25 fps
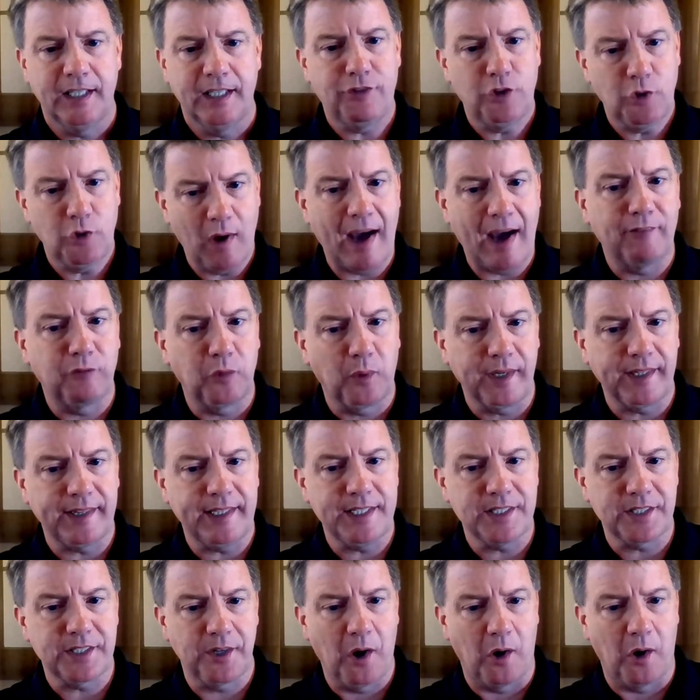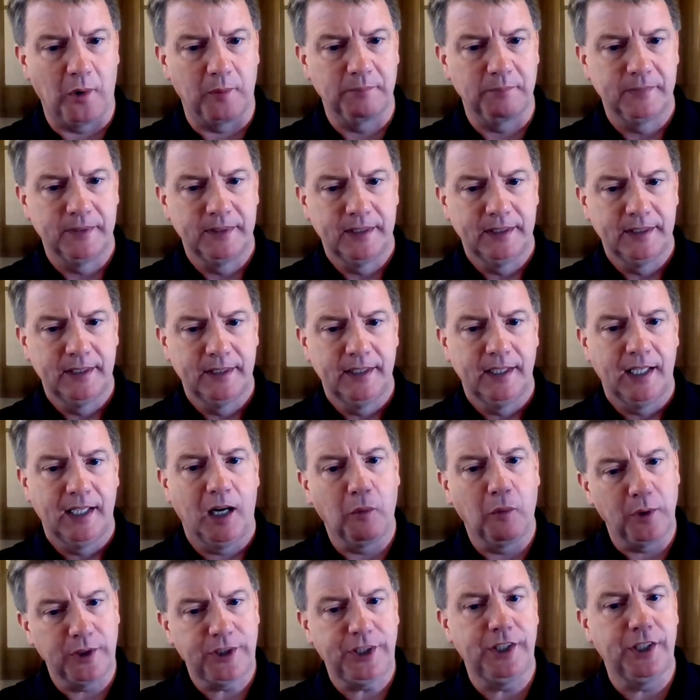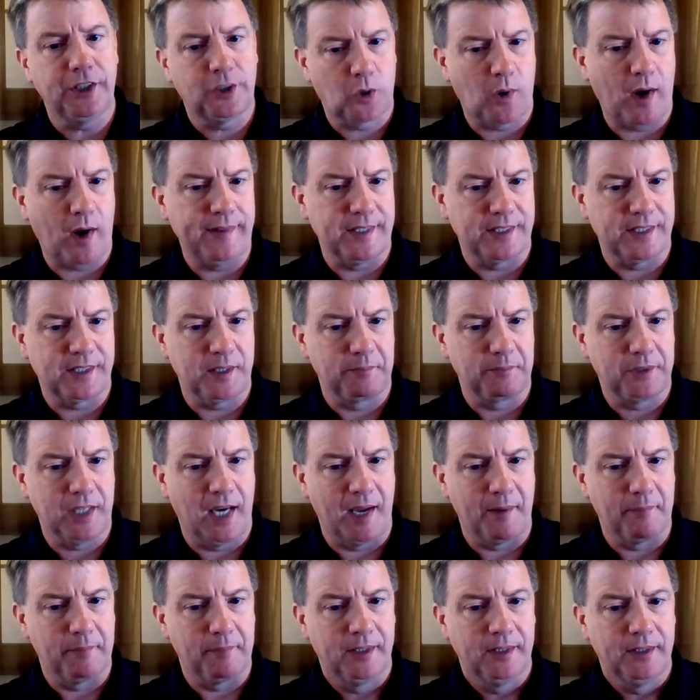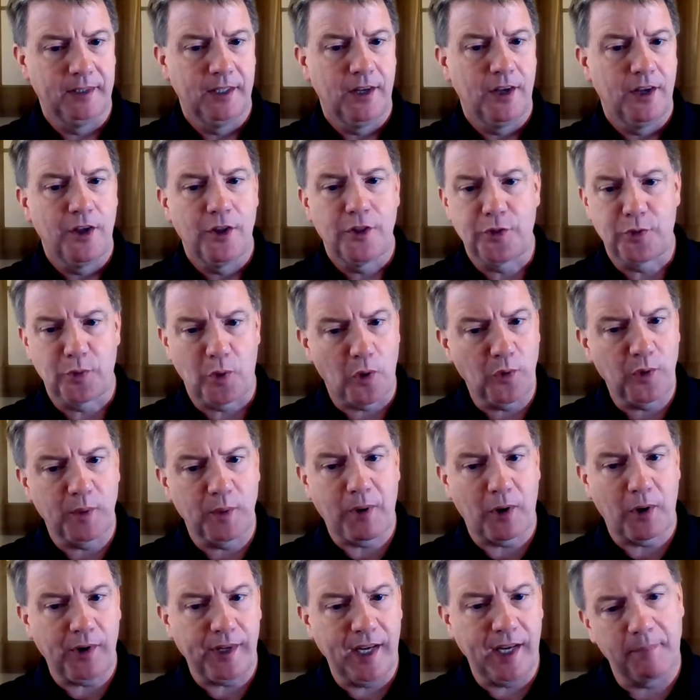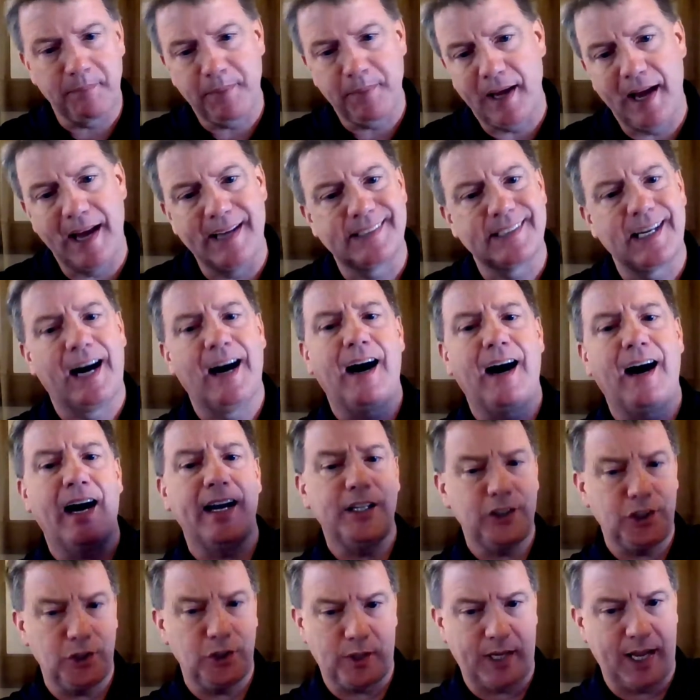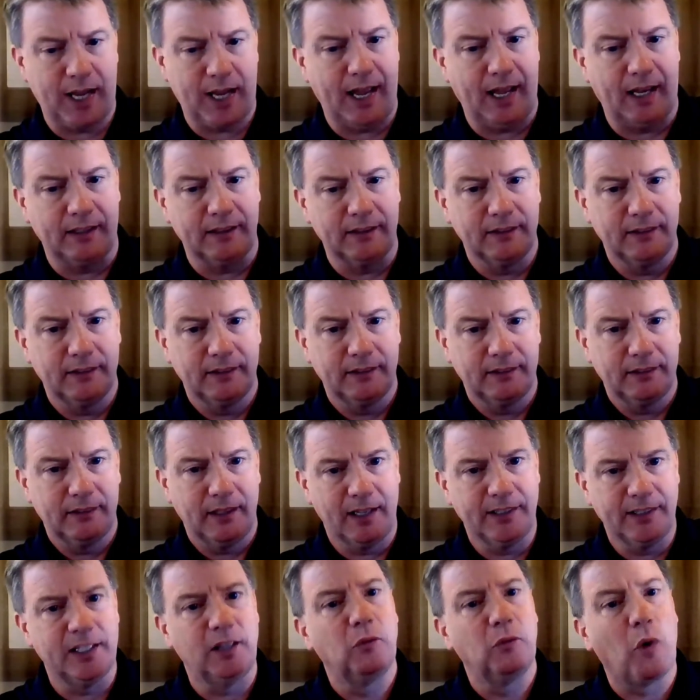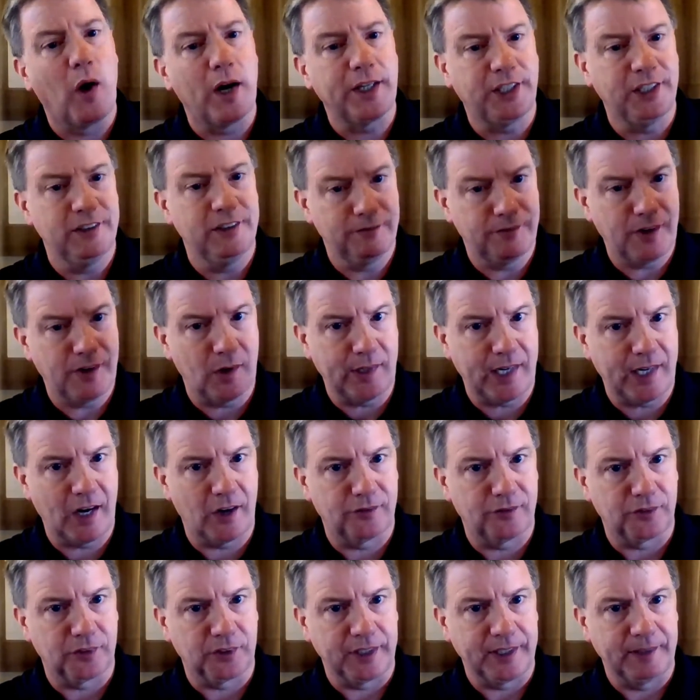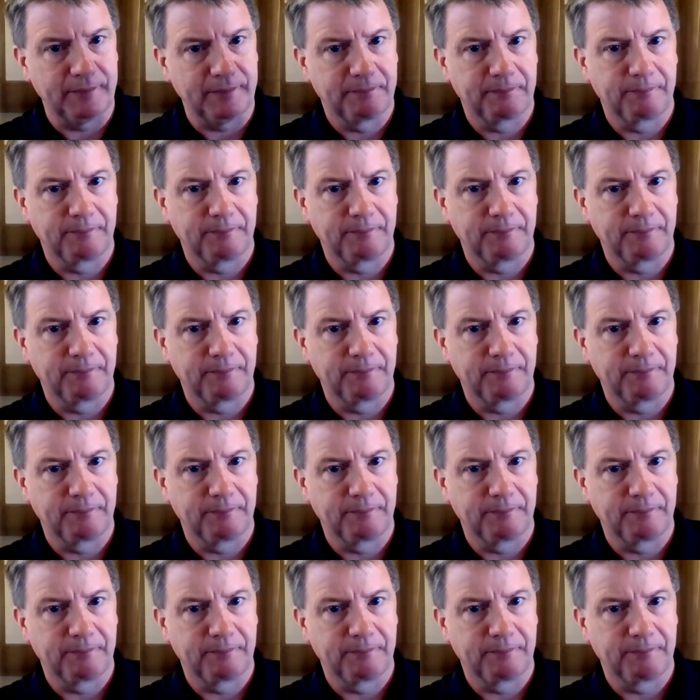If you have one of these at home, I want you to try this sometime. Throw the birdie up as high as you can, and then watch it very carefully.